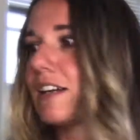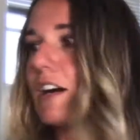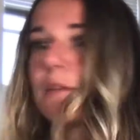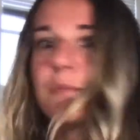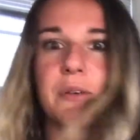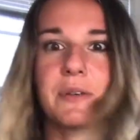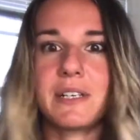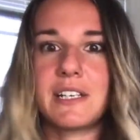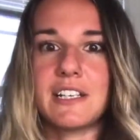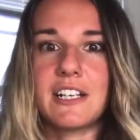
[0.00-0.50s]
a
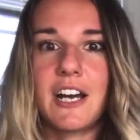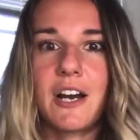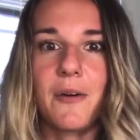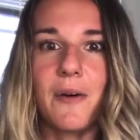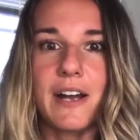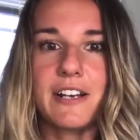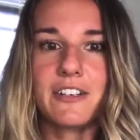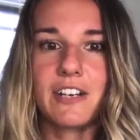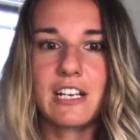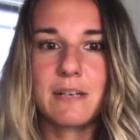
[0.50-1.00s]
mojito
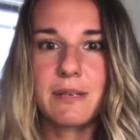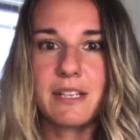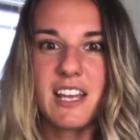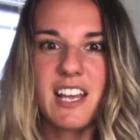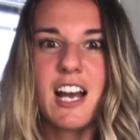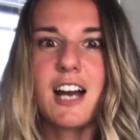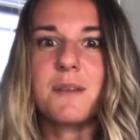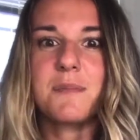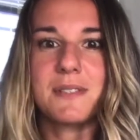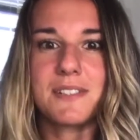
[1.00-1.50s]
and you're gonna be
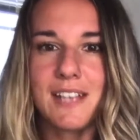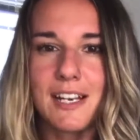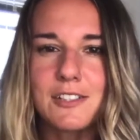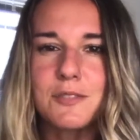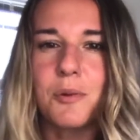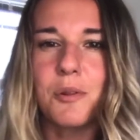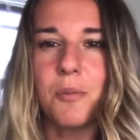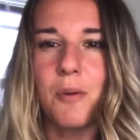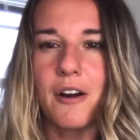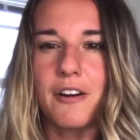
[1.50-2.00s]
like obsessed
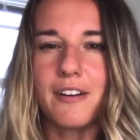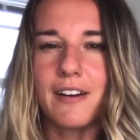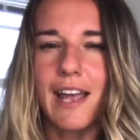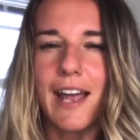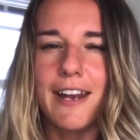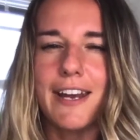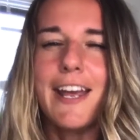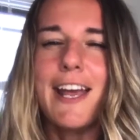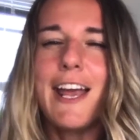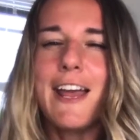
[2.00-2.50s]
with water
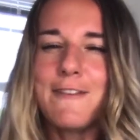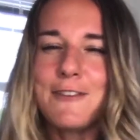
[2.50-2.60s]
again.